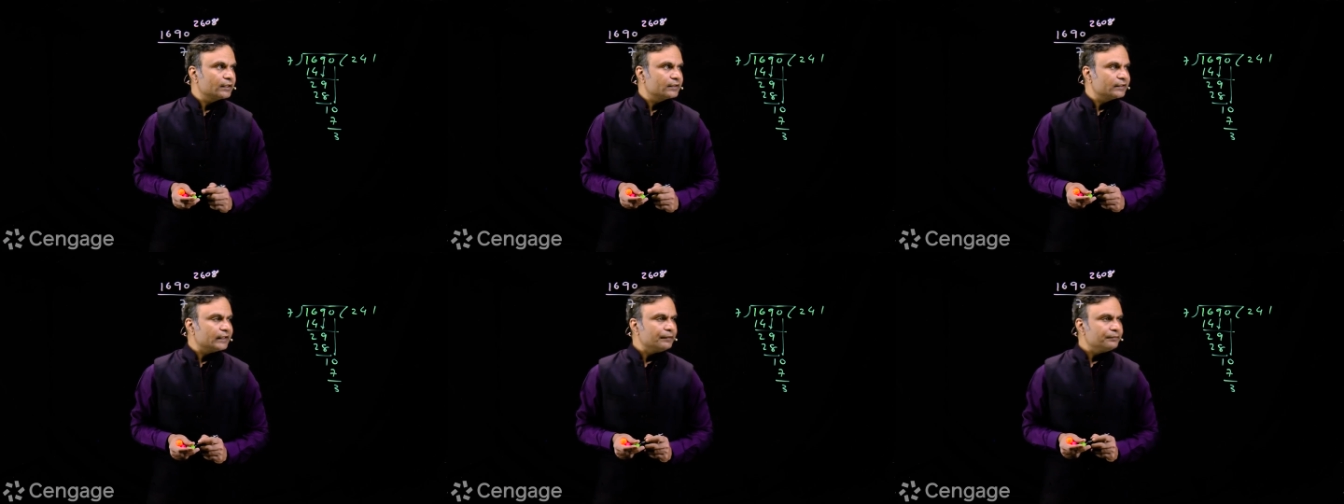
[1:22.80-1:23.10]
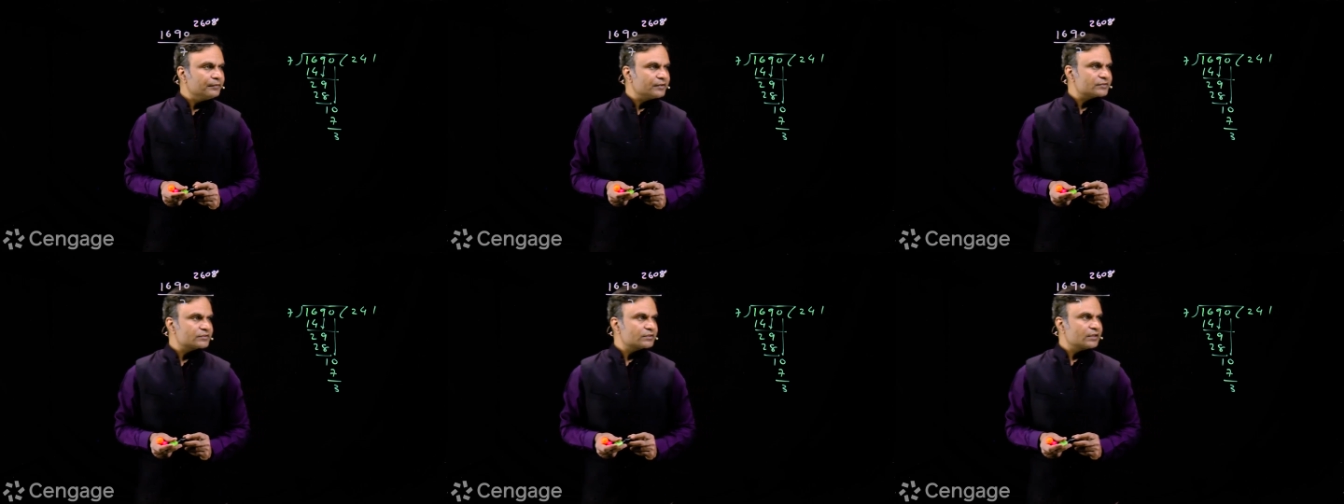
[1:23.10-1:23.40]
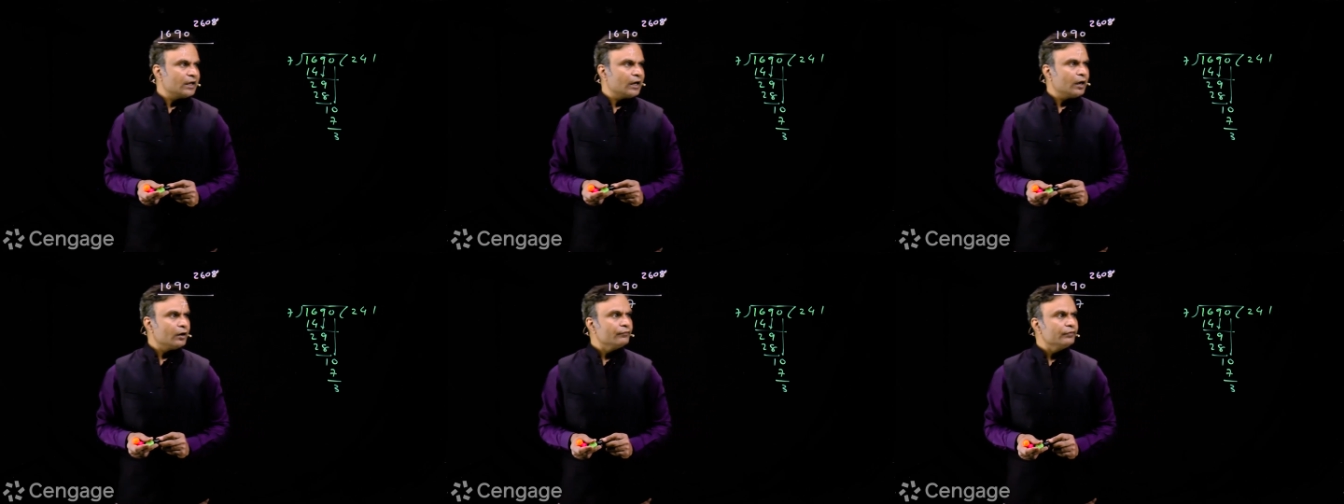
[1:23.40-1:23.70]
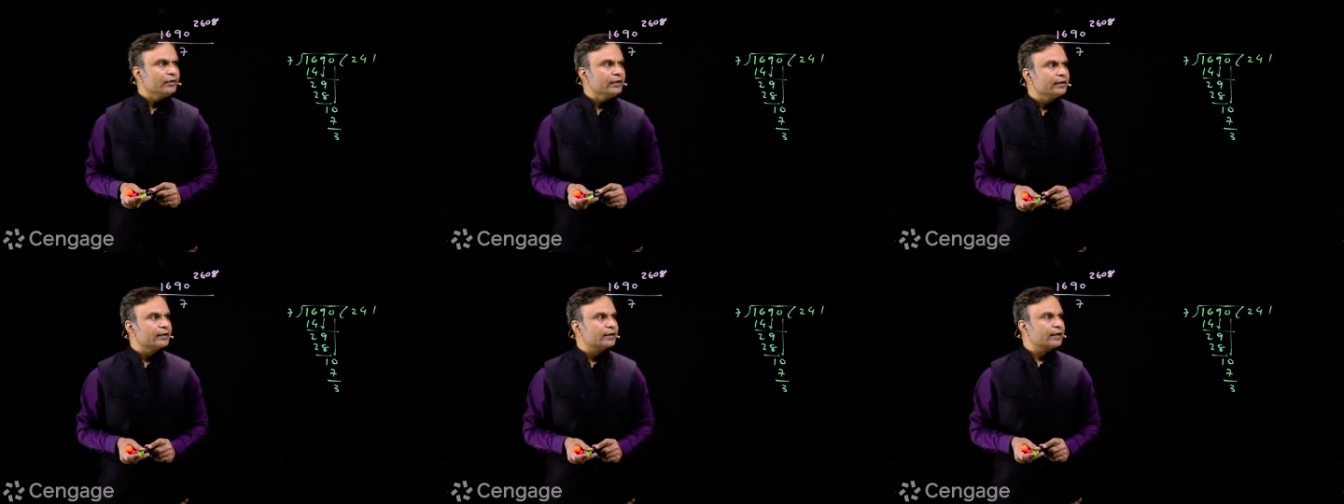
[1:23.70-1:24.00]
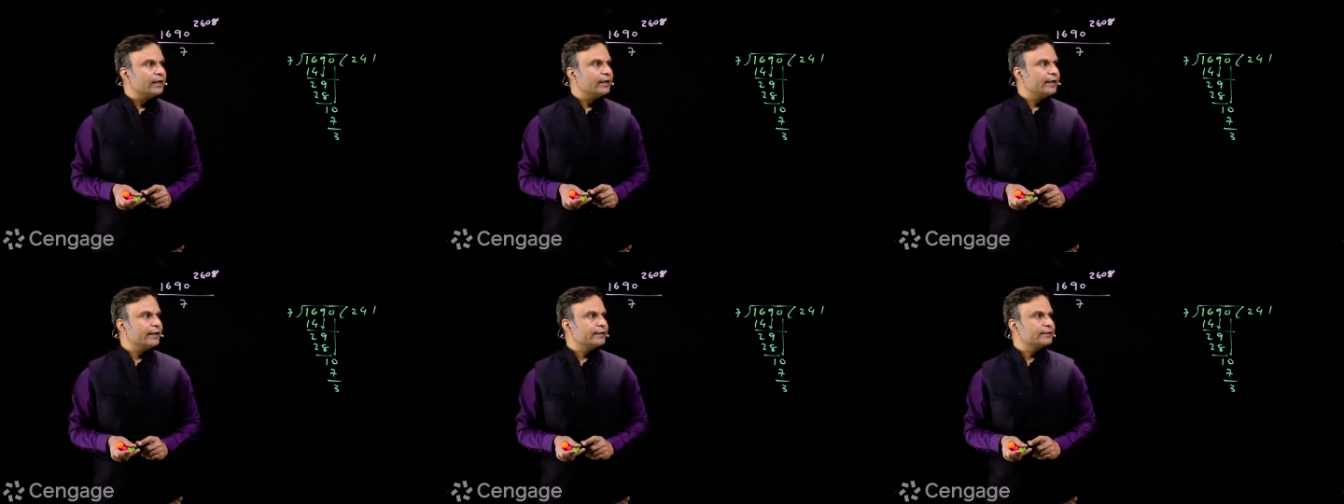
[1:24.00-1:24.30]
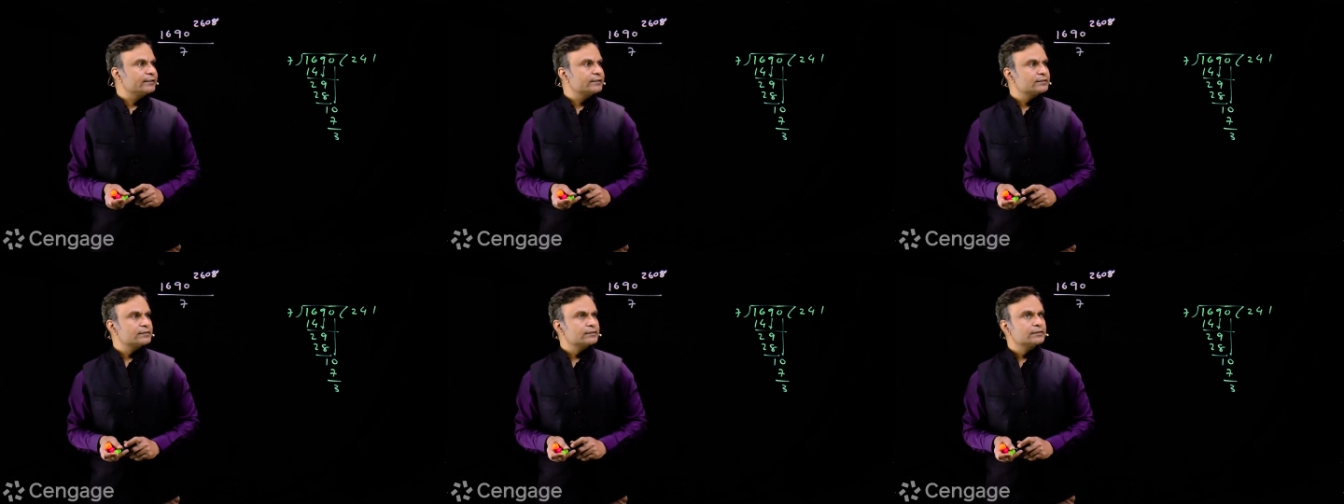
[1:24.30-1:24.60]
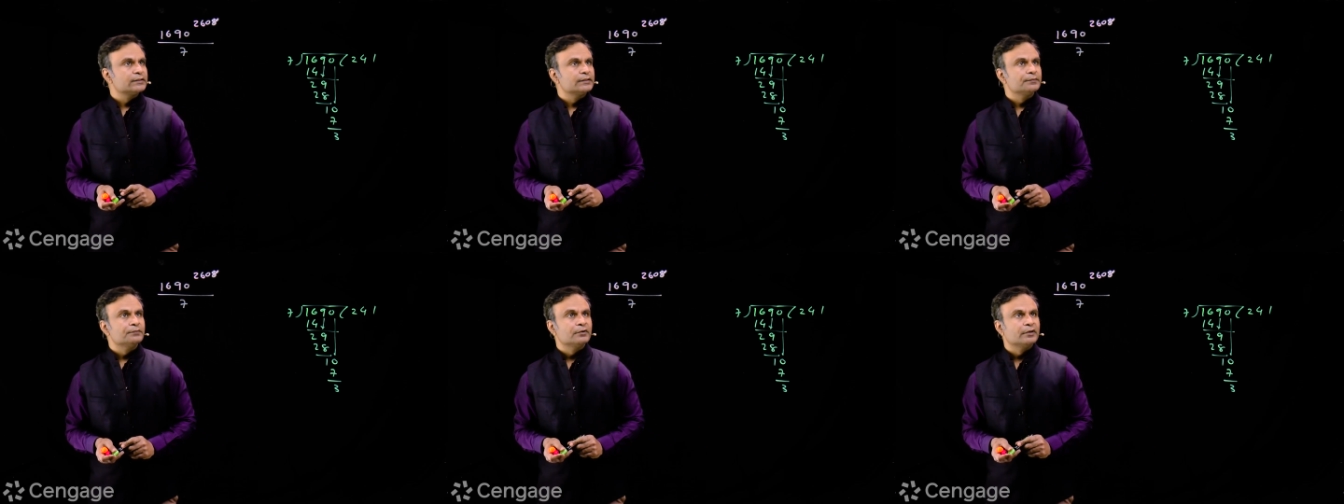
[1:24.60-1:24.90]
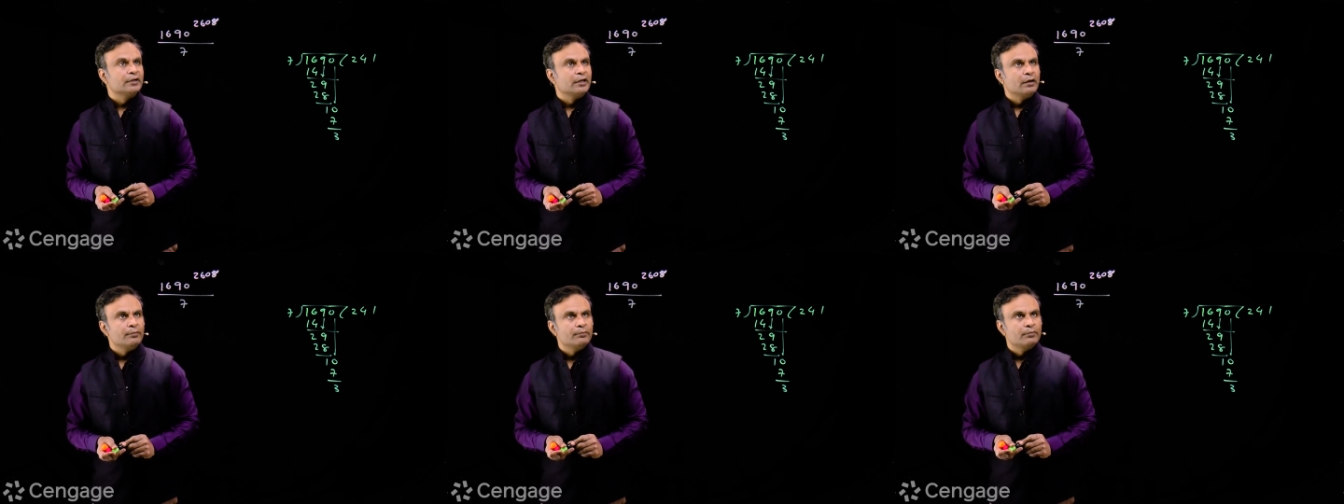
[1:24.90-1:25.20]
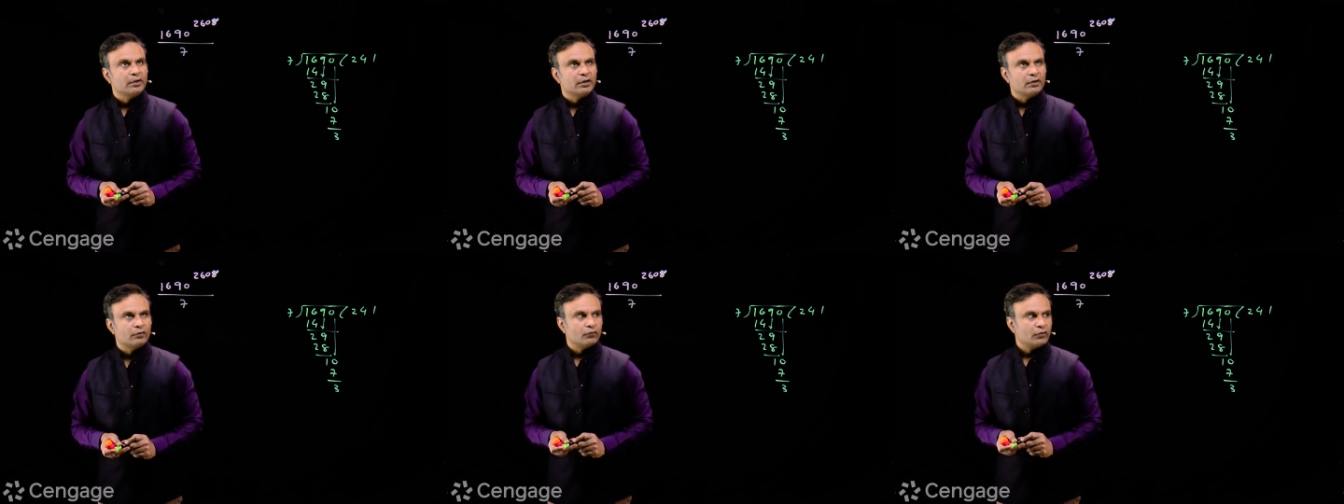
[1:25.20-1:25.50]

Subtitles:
That means how we write number